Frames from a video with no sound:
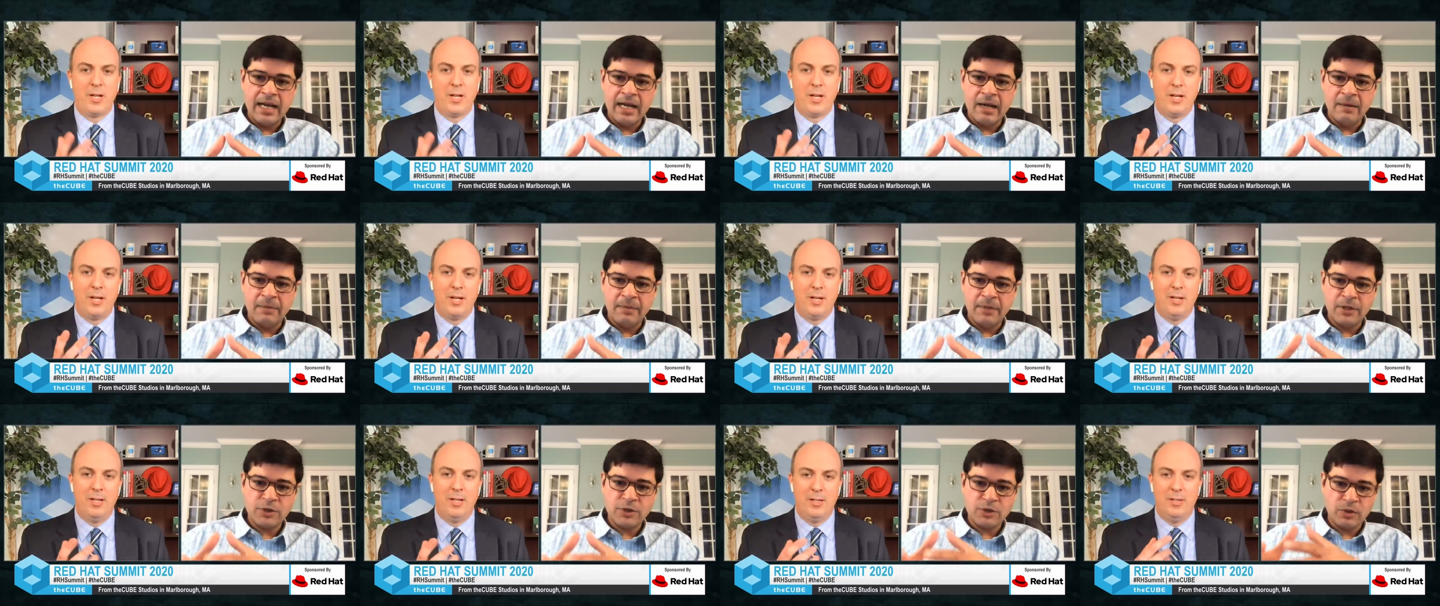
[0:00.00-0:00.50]

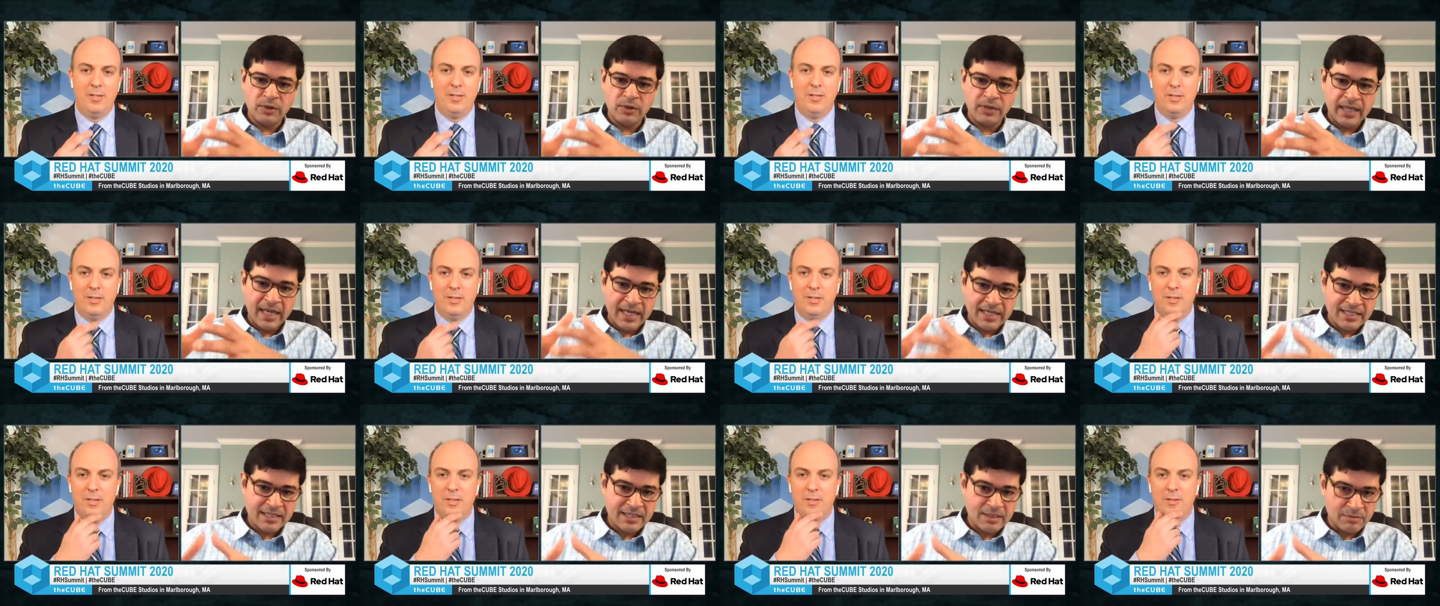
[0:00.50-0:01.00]
Speaker 1: And so
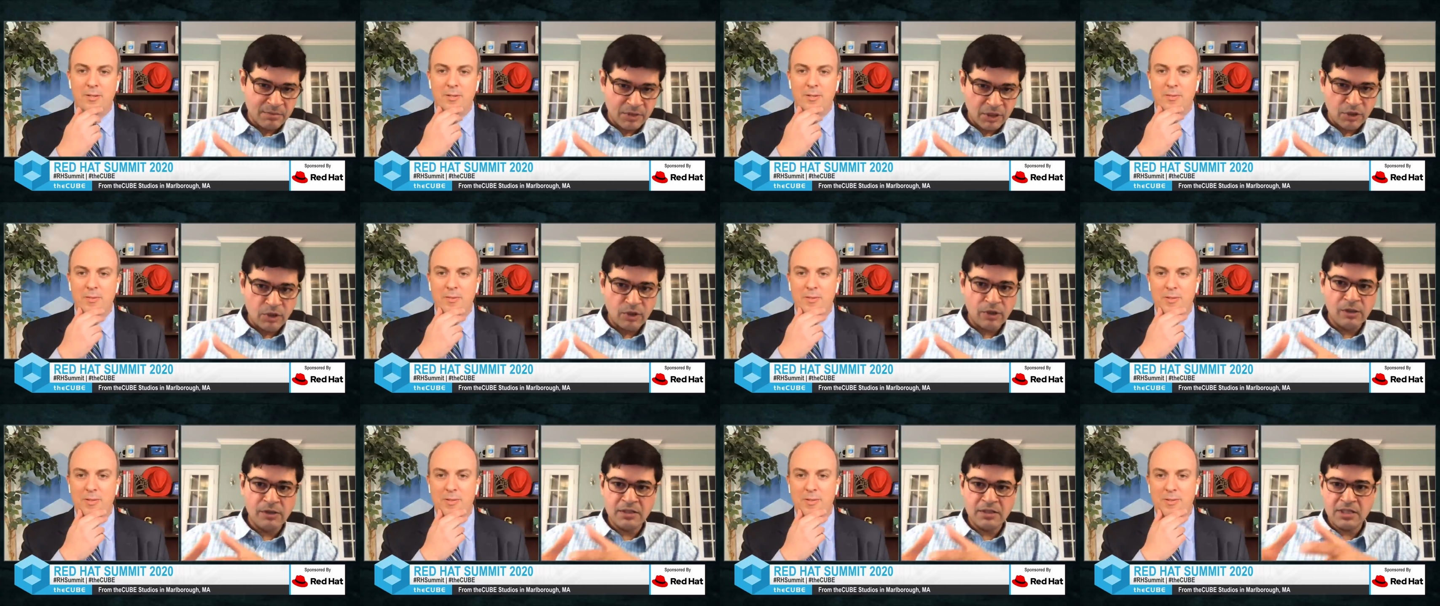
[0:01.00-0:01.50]
that's some
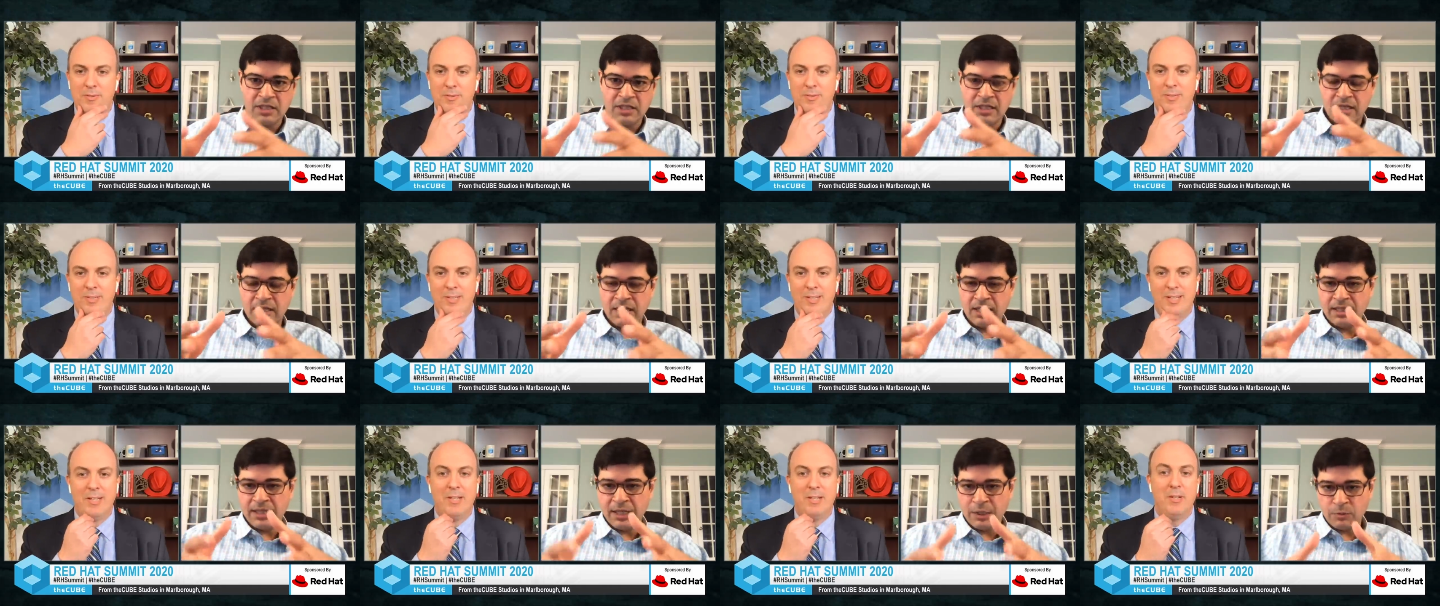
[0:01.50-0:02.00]

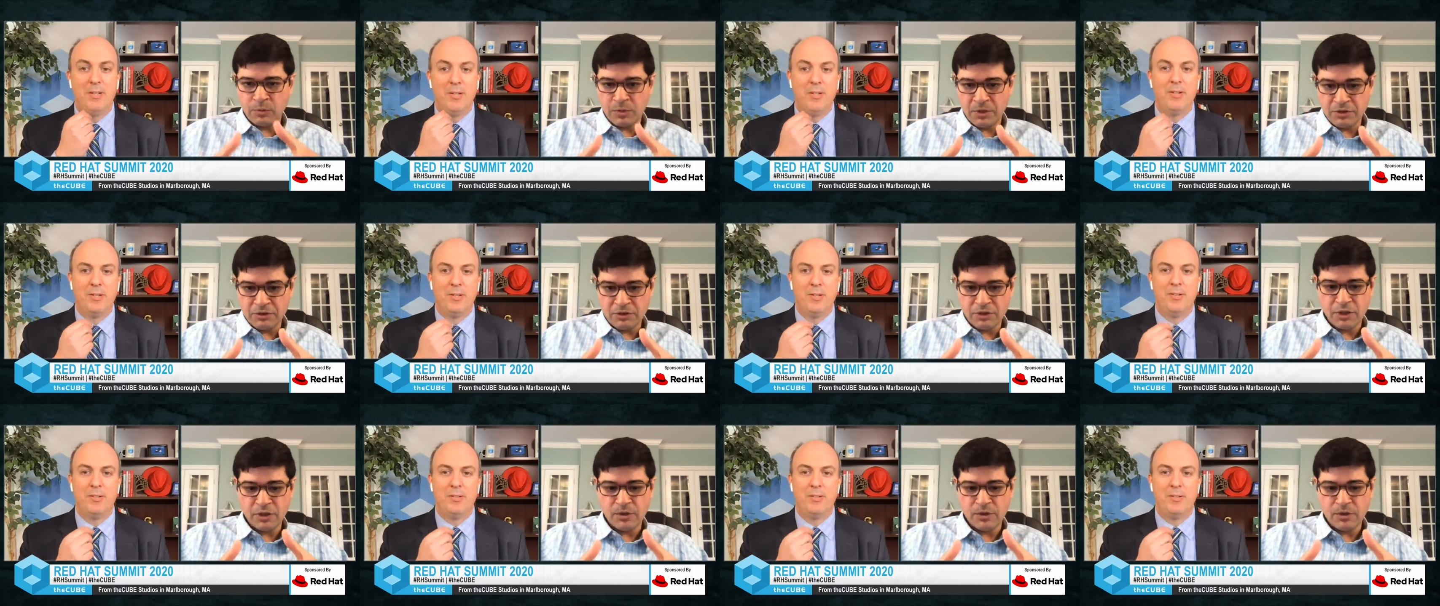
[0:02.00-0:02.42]
technology that we're